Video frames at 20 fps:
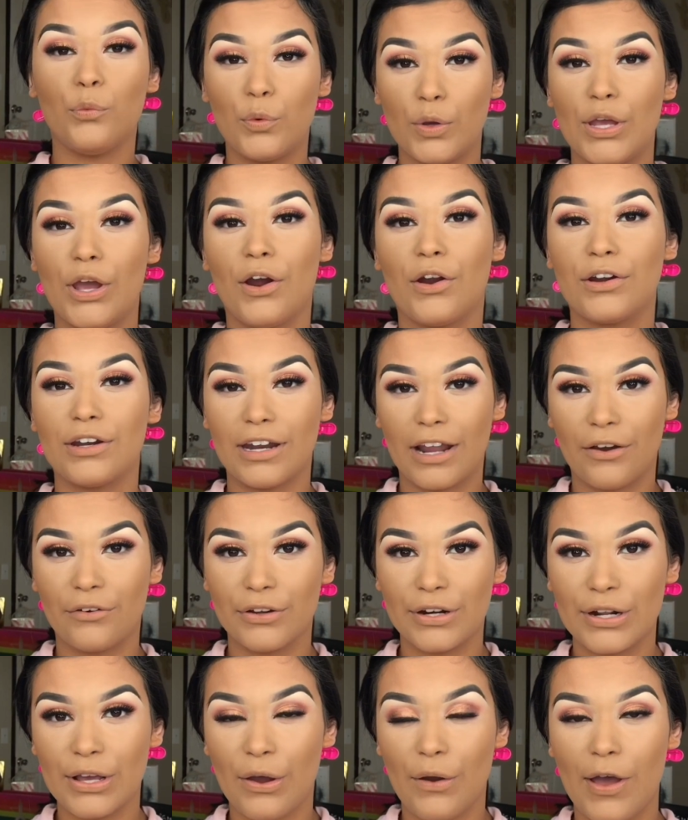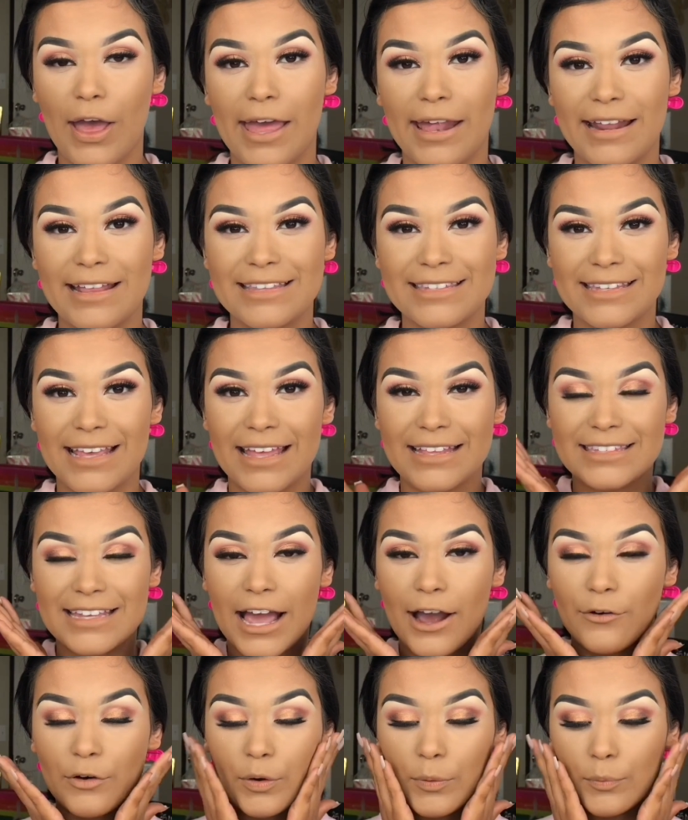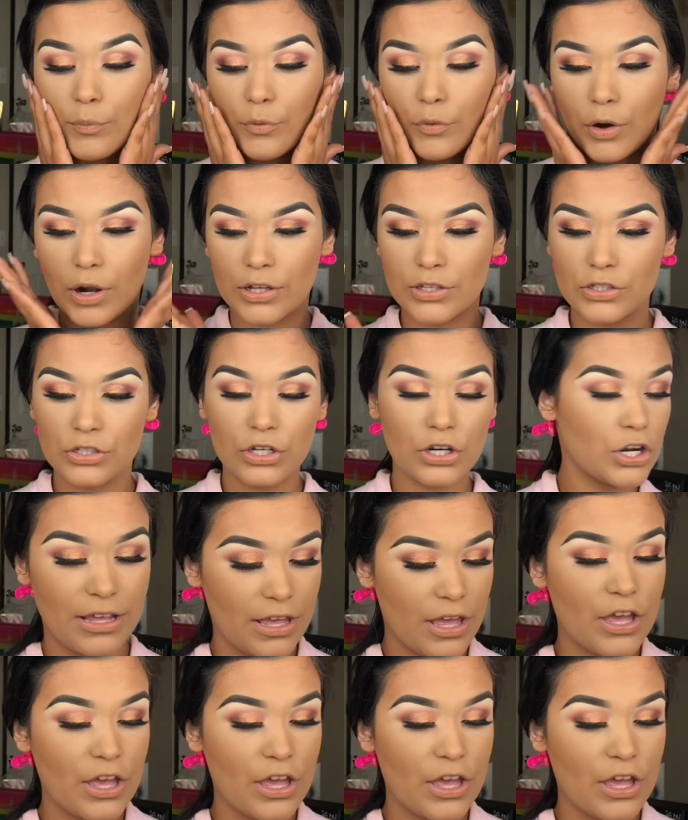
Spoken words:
we are now going to go ahead and set our bronzer.